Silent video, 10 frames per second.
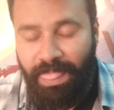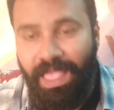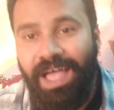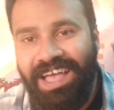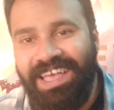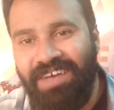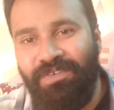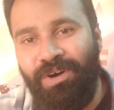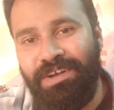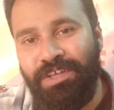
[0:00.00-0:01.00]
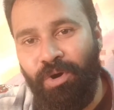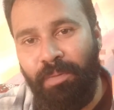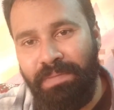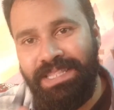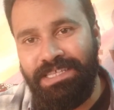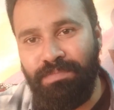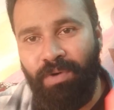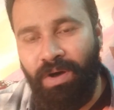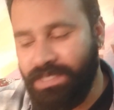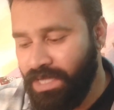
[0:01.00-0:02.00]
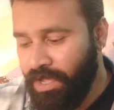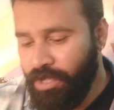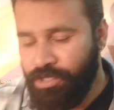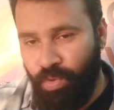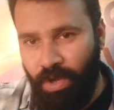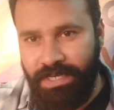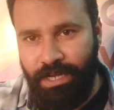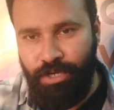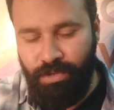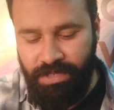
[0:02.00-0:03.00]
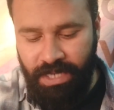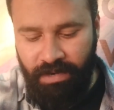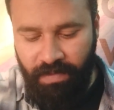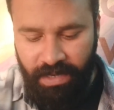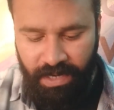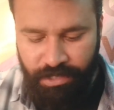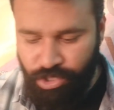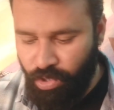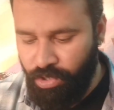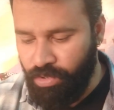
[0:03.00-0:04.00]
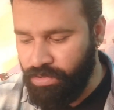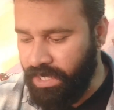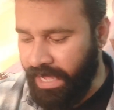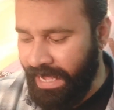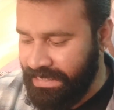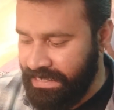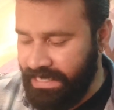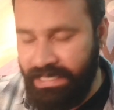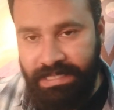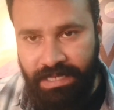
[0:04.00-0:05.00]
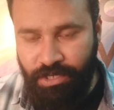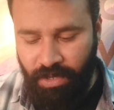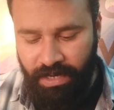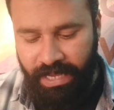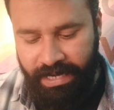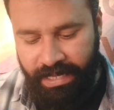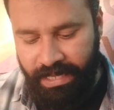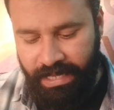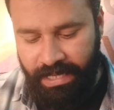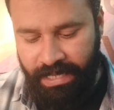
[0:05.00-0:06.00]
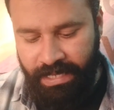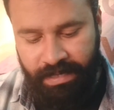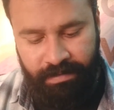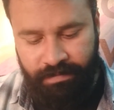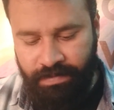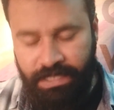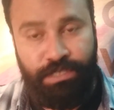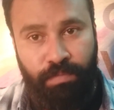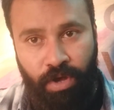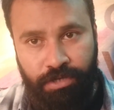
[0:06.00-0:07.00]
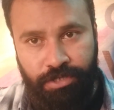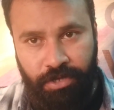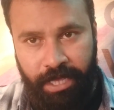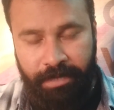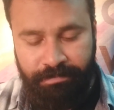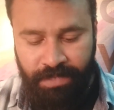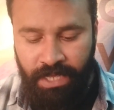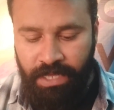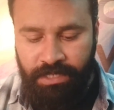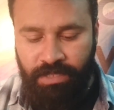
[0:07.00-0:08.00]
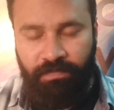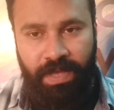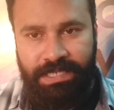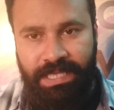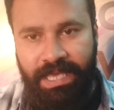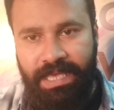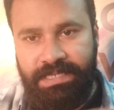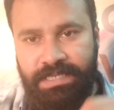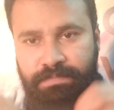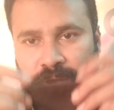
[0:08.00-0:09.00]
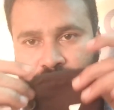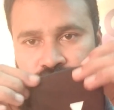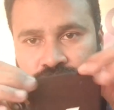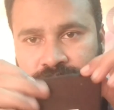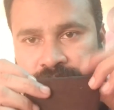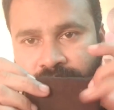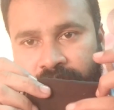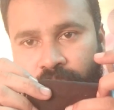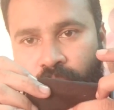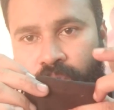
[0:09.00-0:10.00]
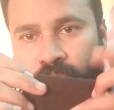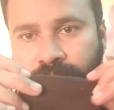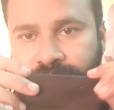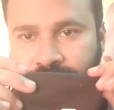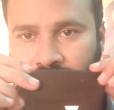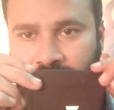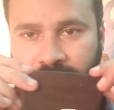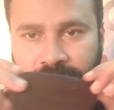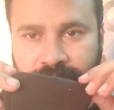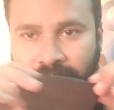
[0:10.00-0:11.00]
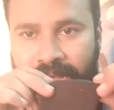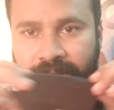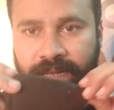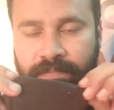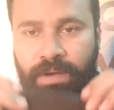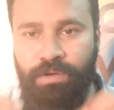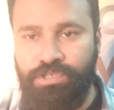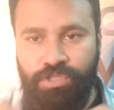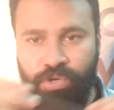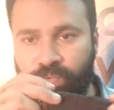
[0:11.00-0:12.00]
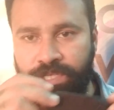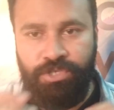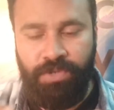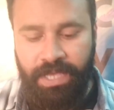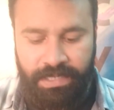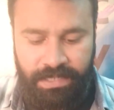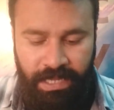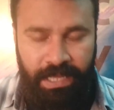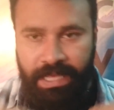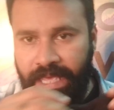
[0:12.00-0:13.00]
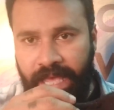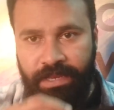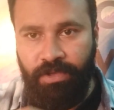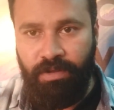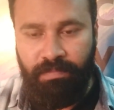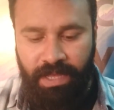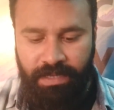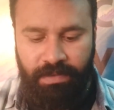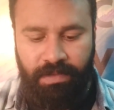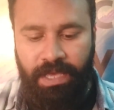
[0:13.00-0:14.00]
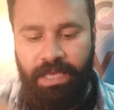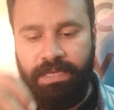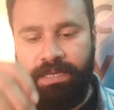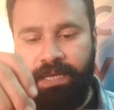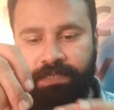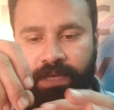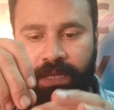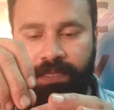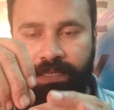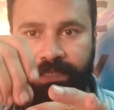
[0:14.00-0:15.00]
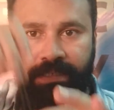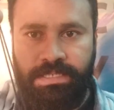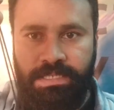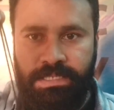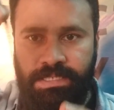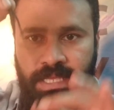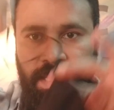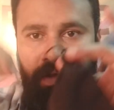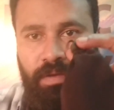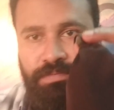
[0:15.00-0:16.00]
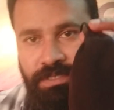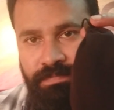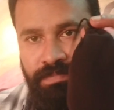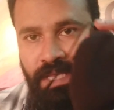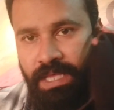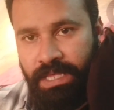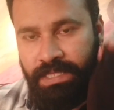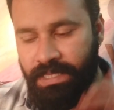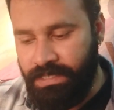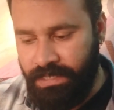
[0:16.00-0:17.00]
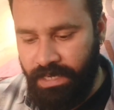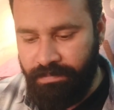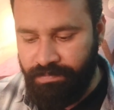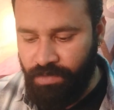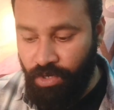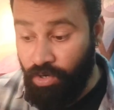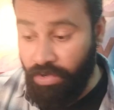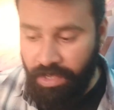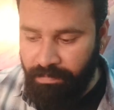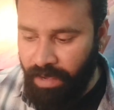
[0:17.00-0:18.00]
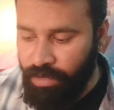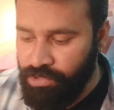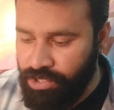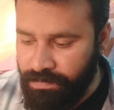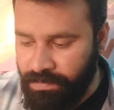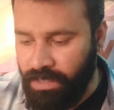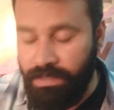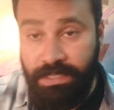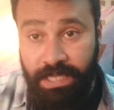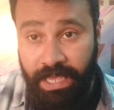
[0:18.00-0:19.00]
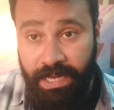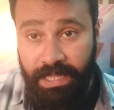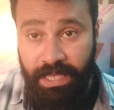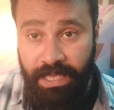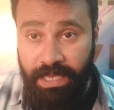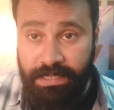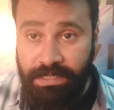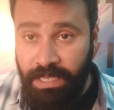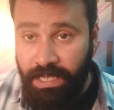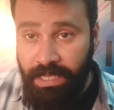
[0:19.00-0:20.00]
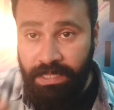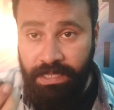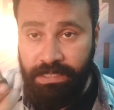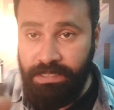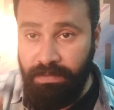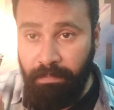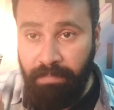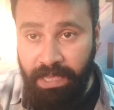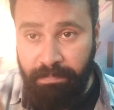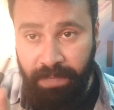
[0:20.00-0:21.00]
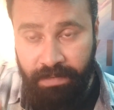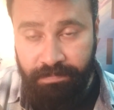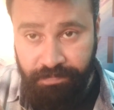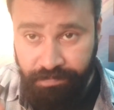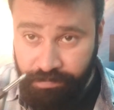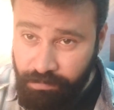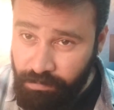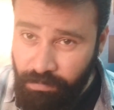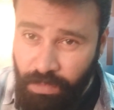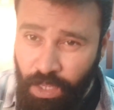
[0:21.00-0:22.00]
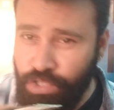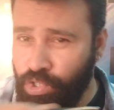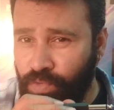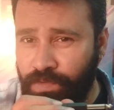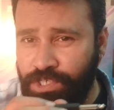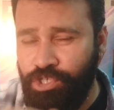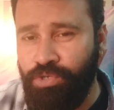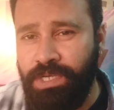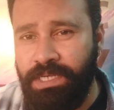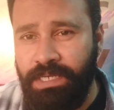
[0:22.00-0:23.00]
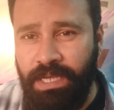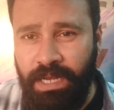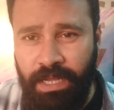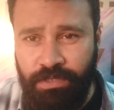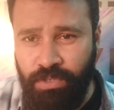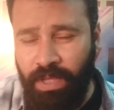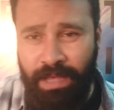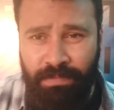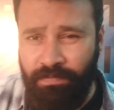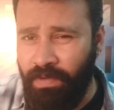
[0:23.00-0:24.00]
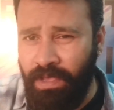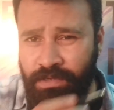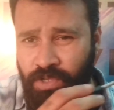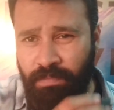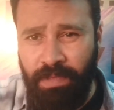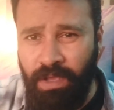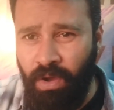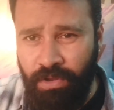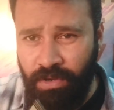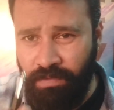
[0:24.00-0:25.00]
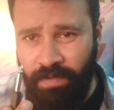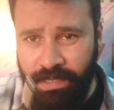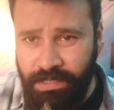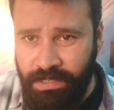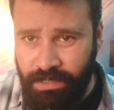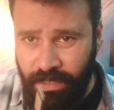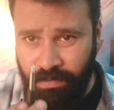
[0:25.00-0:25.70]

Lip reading: I have already opened this box, so what I'll do is I'll quickly show you the accessories that you are getting with this box. Okay, so the first thing is this pouch with the logo. Okay, black colored pouch through which you can carry your mic. Okay, it has got this sealing option, this good looking pouch. Now the second thing is this big pin through which you can connect to amplifiers or big audio devices.